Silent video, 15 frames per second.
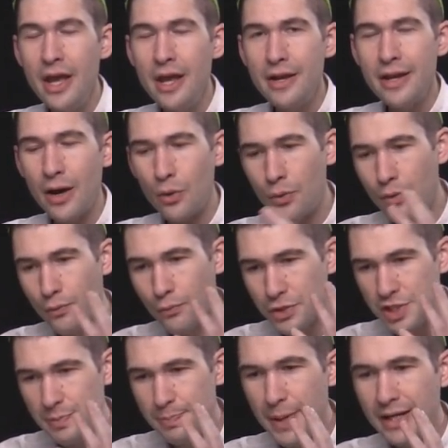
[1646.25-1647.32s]
Now,
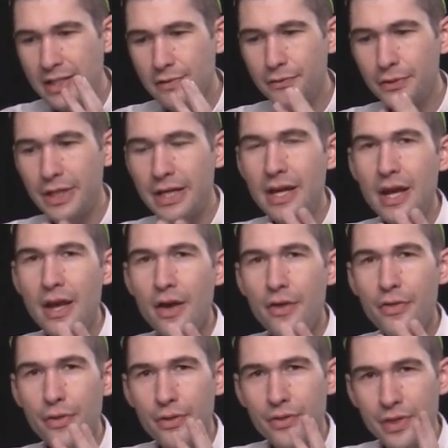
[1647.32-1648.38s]
respectively,
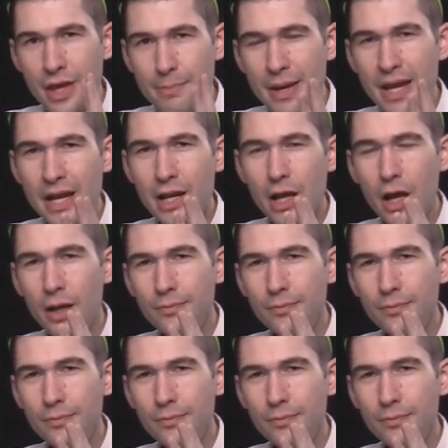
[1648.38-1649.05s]
they made